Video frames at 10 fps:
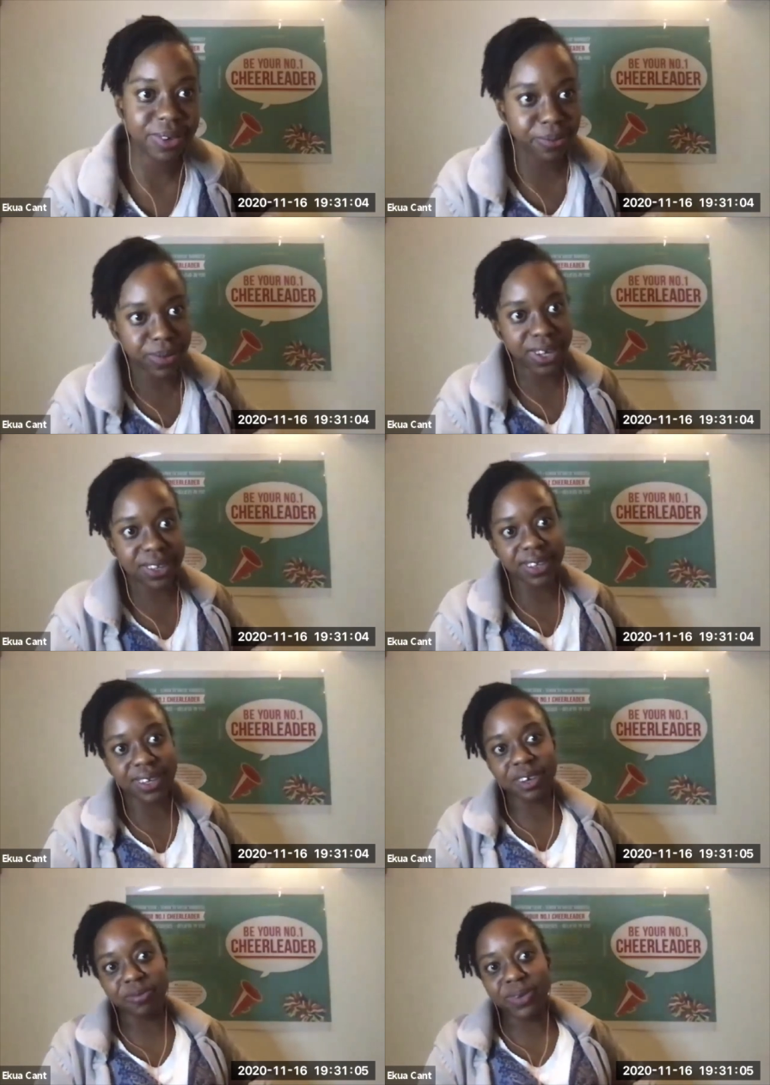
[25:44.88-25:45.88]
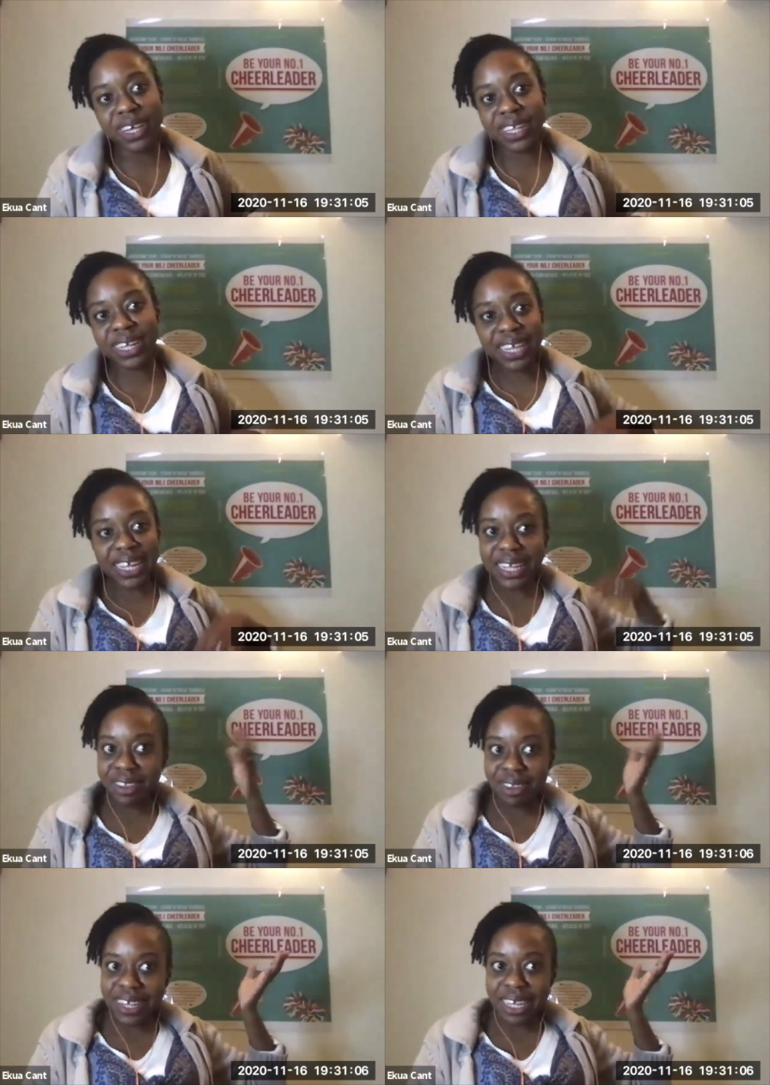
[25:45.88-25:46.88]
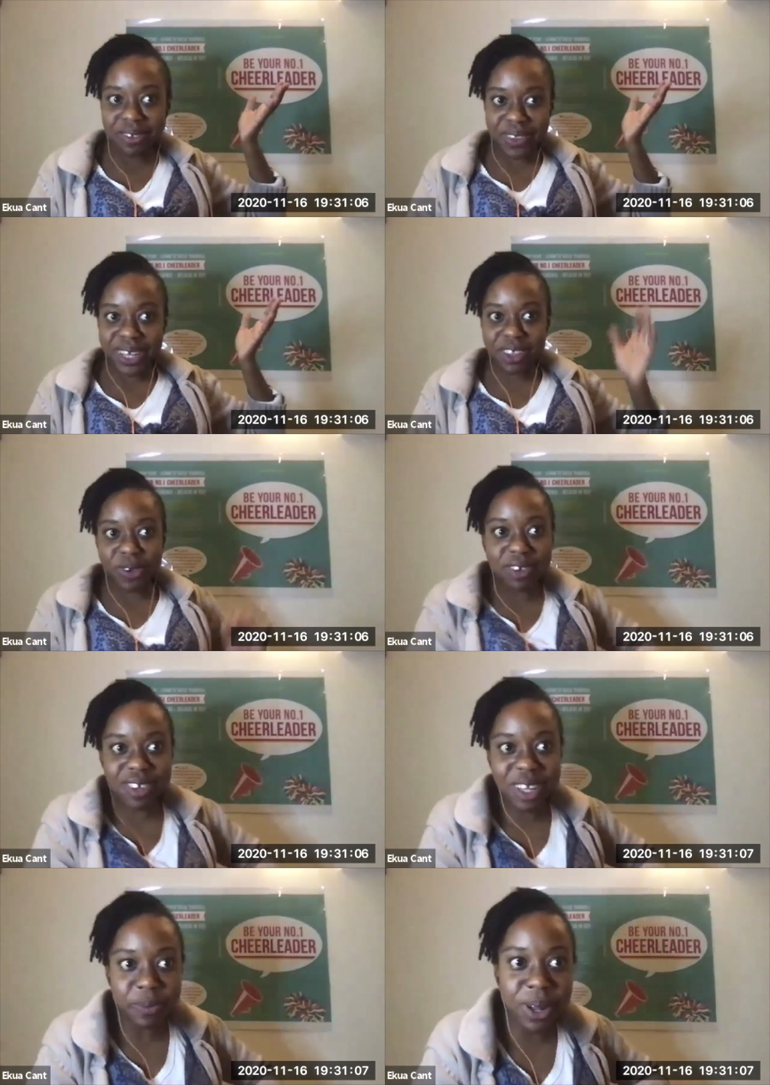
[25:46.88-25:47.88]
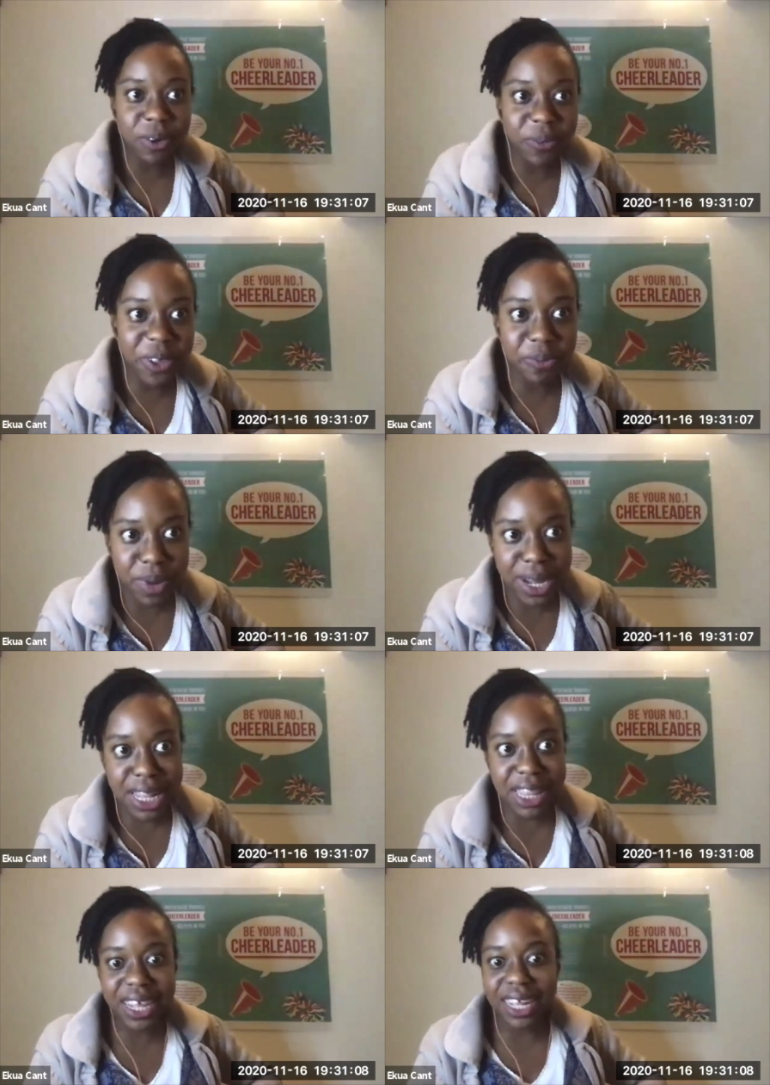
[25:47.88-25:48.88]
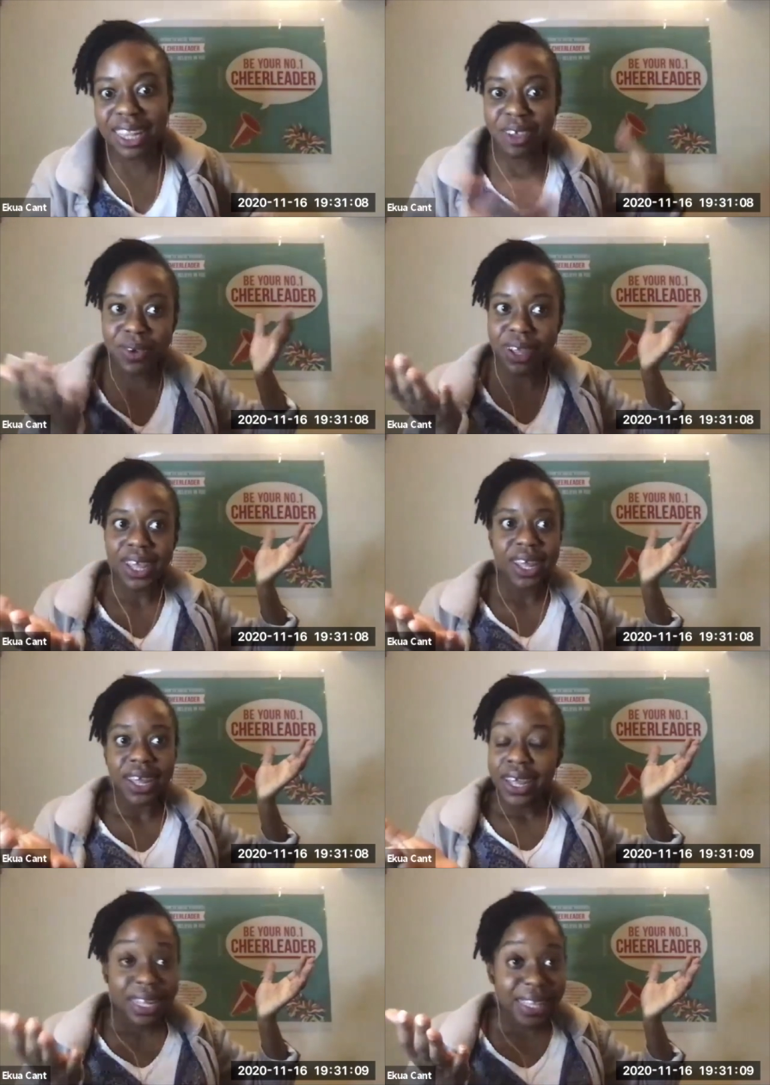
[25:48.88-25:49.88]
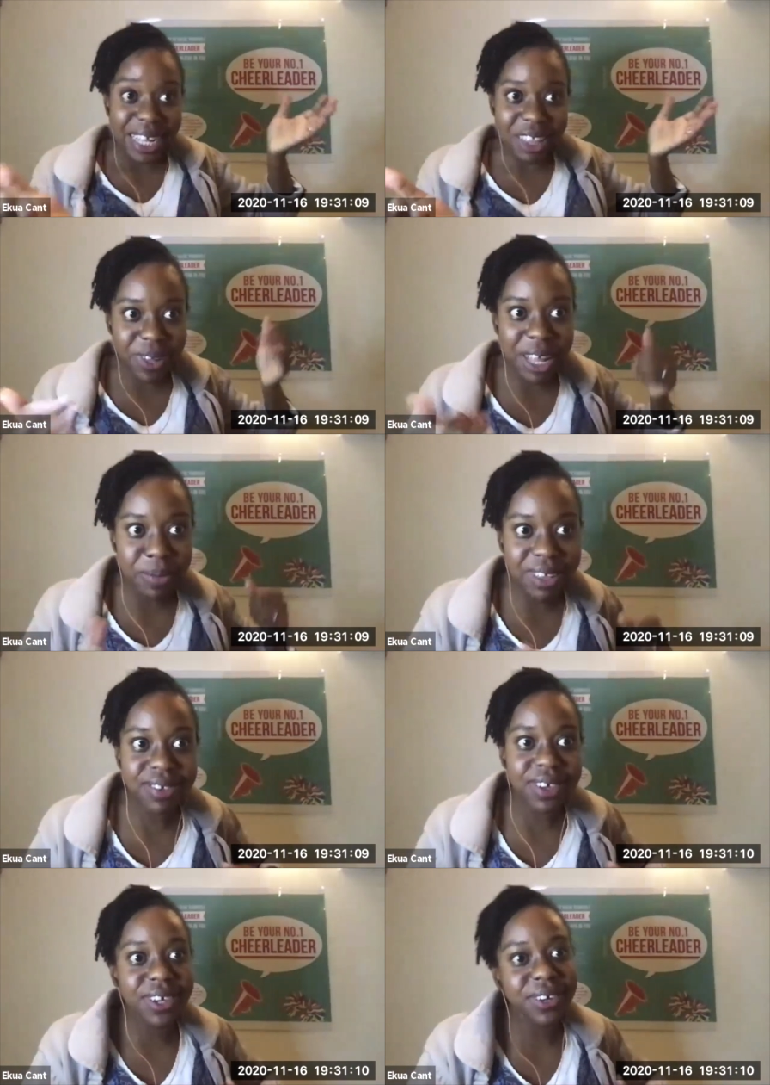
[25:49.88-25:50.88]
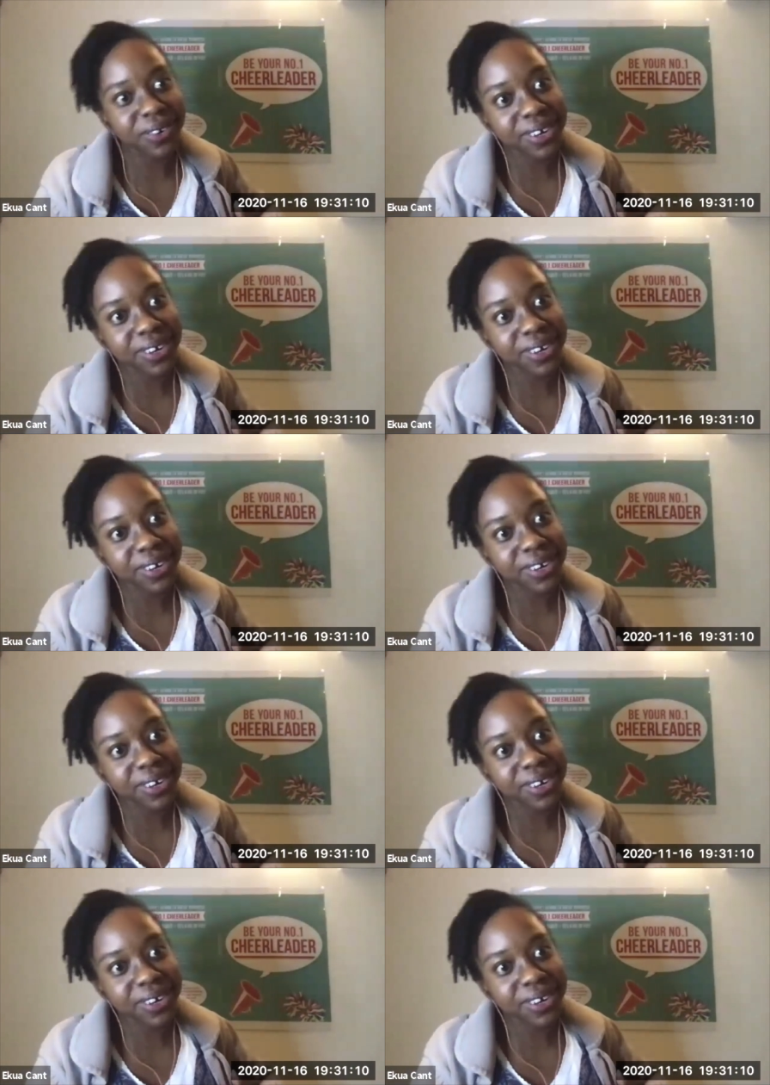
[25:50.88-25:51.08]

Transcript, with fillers: amazing, amazing. That leads us into the next question about growth mindset. So, tell us what that means to you.